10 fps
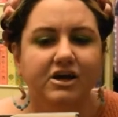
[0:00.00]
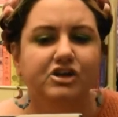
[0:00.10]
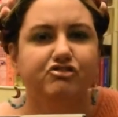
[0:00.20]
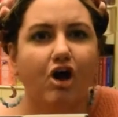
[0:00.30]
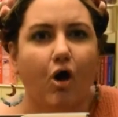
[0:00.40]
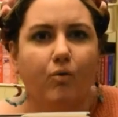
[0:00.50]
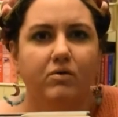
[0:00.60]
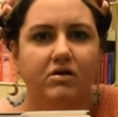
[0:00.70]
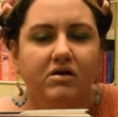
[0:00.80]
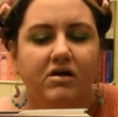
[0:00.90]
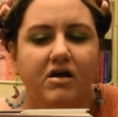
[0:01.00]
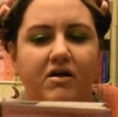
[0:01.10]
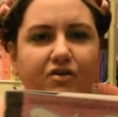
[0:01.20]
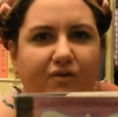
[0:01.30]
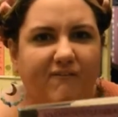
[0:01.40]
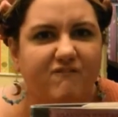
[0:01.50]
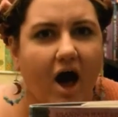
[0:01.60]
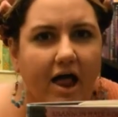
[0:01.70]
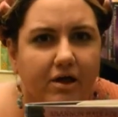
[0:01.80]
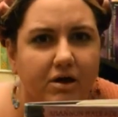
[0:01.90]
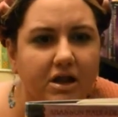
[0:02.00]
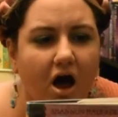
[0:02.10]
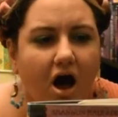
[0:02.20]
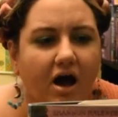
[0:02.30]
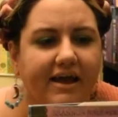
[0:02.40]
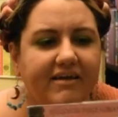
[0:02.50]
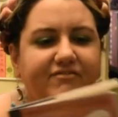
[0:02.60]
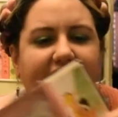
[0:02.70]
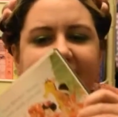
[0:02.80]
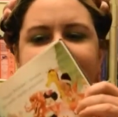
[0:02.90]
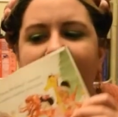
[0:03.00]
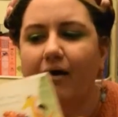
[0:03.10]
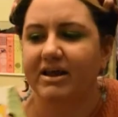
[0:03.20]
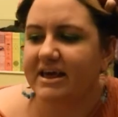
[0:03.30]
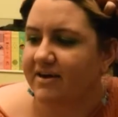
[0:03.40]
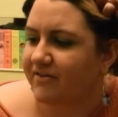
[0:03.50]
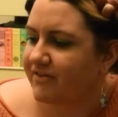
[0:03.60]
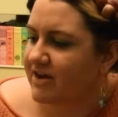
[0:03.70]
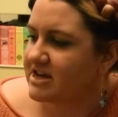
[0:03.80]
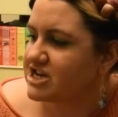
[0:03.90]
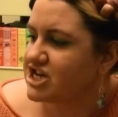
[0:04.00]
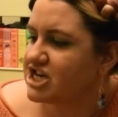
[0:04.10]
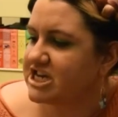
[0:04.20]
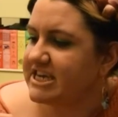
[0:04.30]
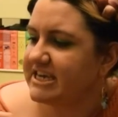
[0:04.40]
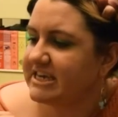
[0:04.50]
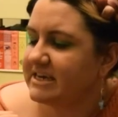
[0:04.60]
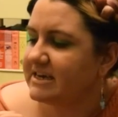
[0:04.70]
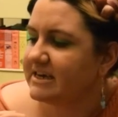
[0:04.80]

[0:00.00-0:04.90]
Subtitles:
So you can follow along and find out if she